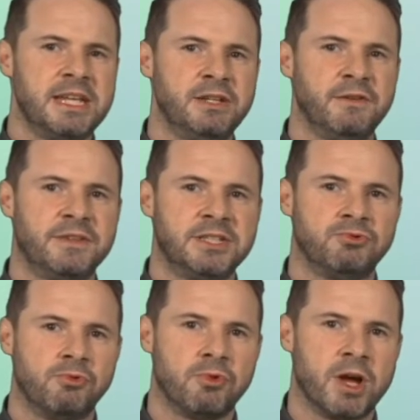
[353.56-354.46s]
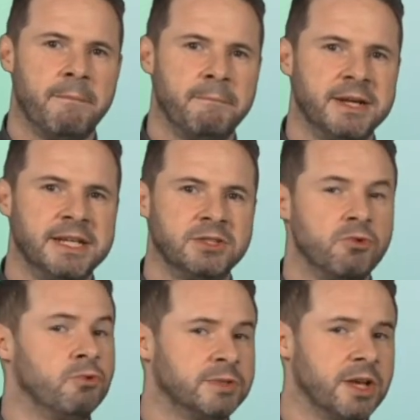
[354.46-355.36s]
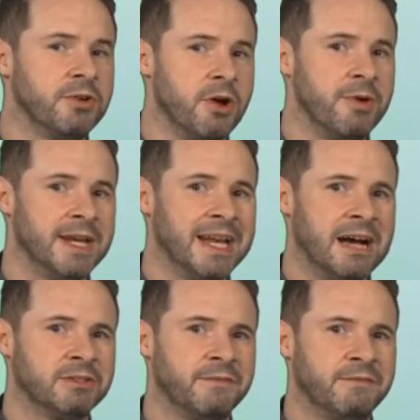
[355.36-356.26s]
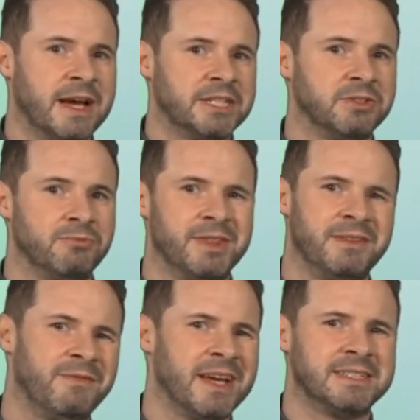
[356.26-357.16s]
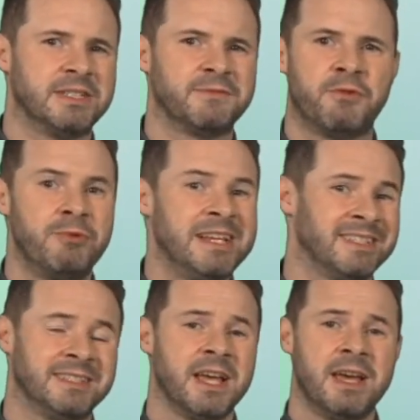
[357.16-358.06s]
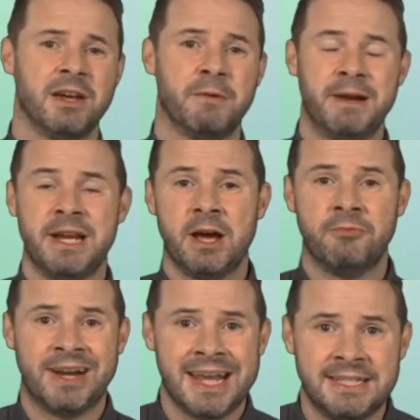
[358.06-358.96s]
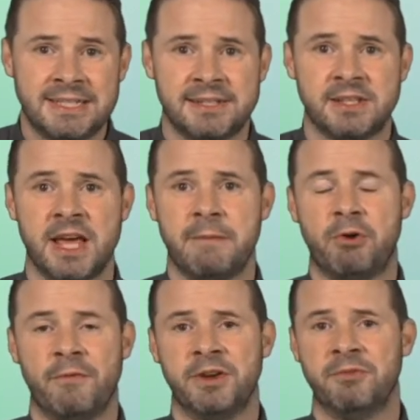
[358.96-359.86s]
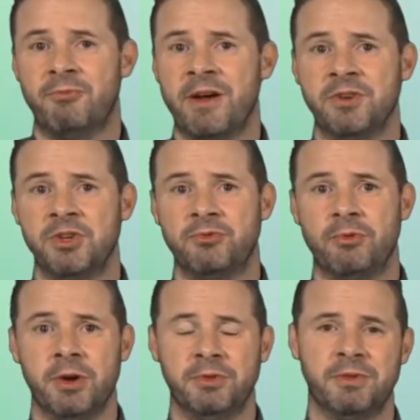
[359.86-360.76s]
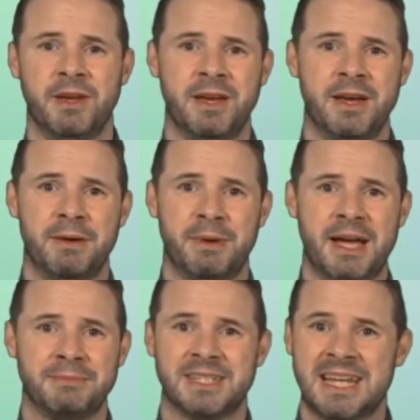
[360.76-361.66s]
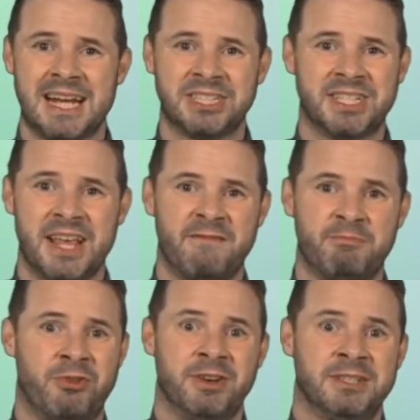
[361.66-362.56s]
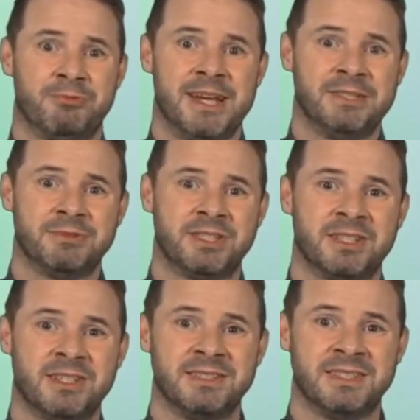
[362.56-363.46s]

individual companies also go in and out of fashion with investors for reasons completely unrelated to their profit and revenue growth. Perhaps cash-save Priceways was just